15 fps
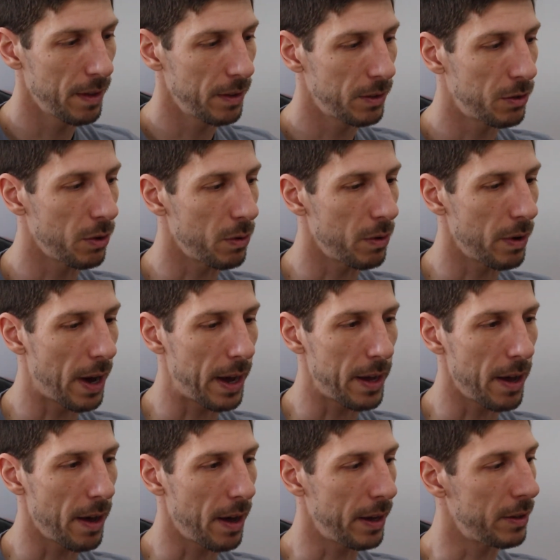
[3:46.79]
So
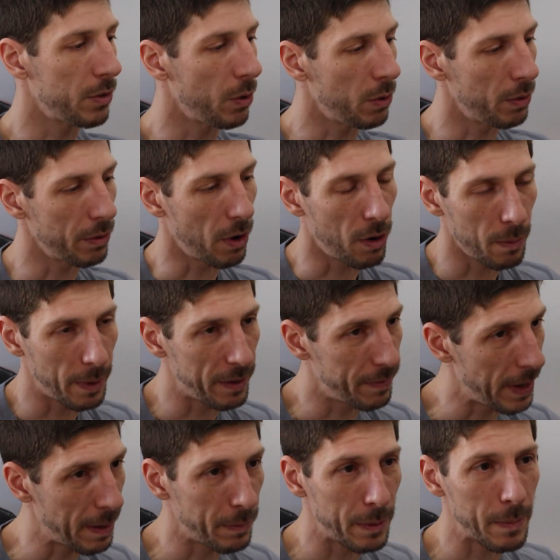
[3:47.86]
I told all my
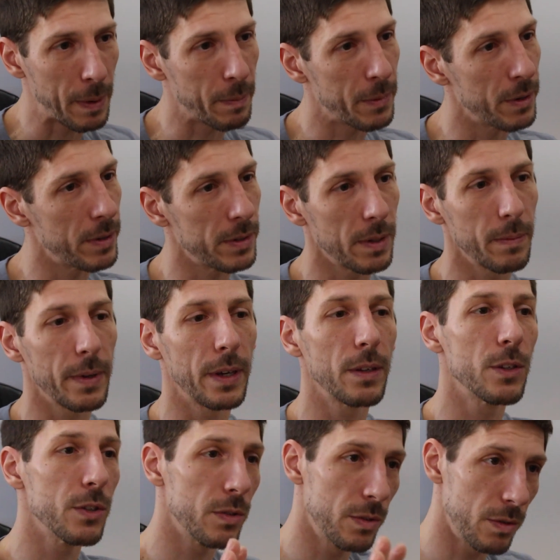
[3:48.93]
family members, I'm like,
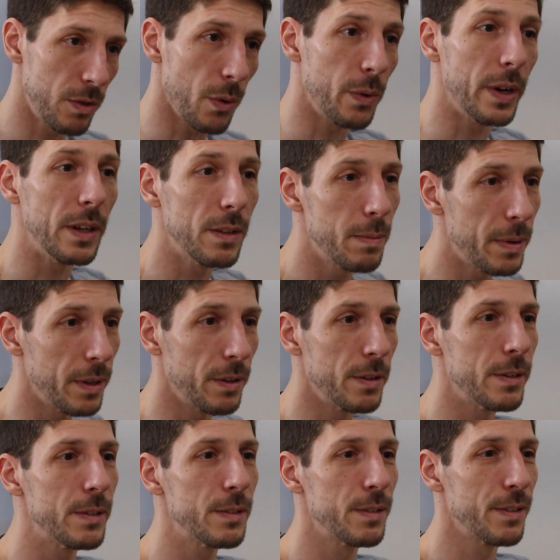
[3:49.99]
just donate to
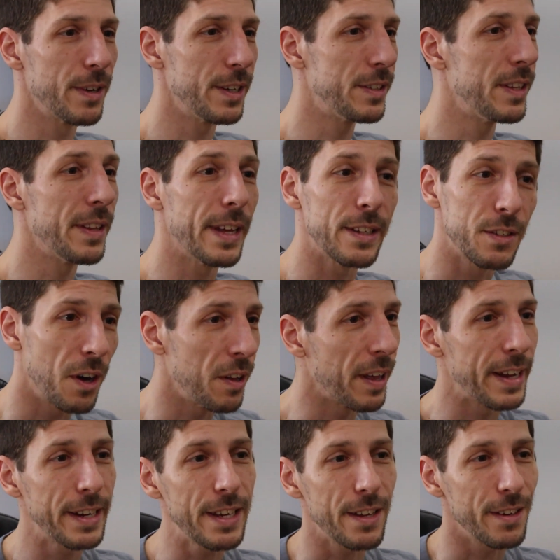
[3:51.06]
Pillars. I said, that's all
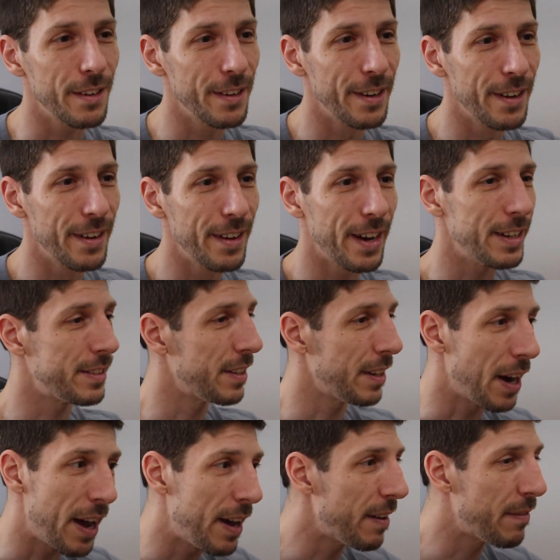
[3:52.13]
I need. I said,
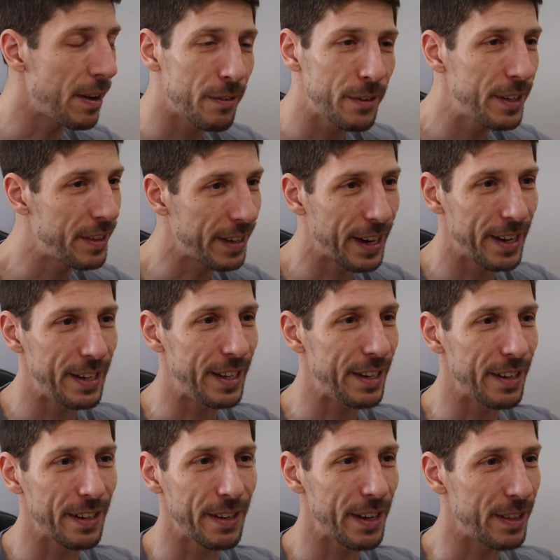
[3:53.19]
I have everything I need
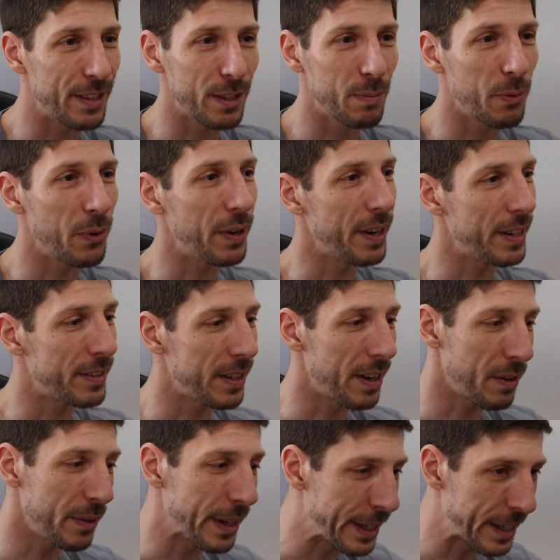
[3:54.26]
at this point. I said, I
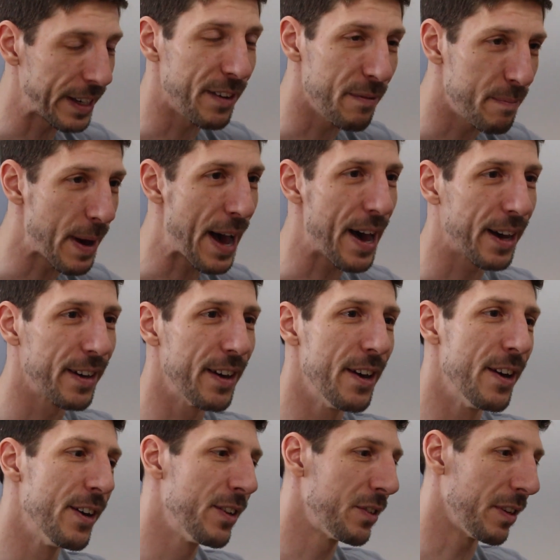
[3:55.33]
want to give back.
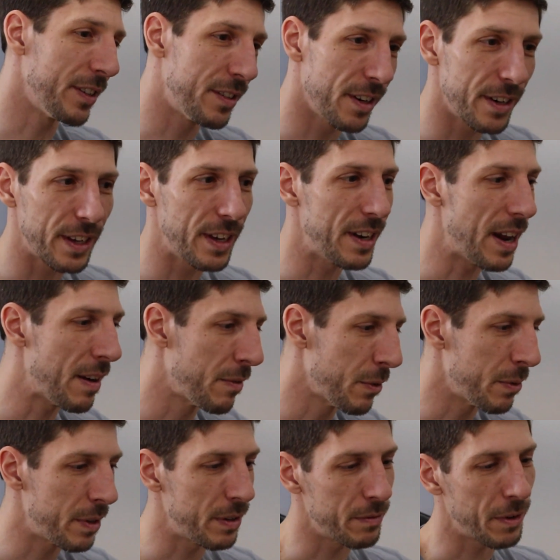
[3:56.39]
So I started getting
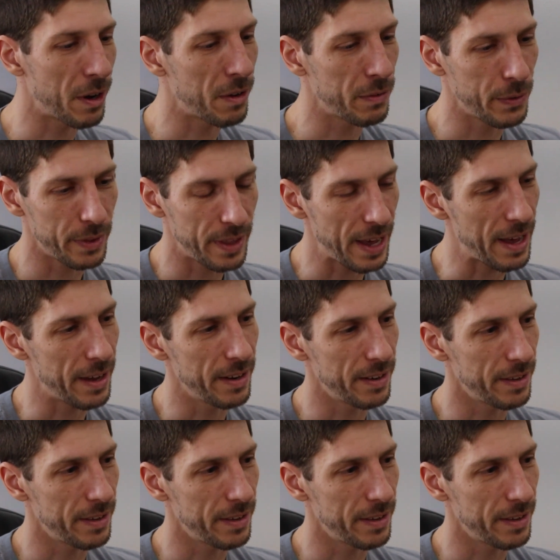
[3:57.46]
everyone involved with that.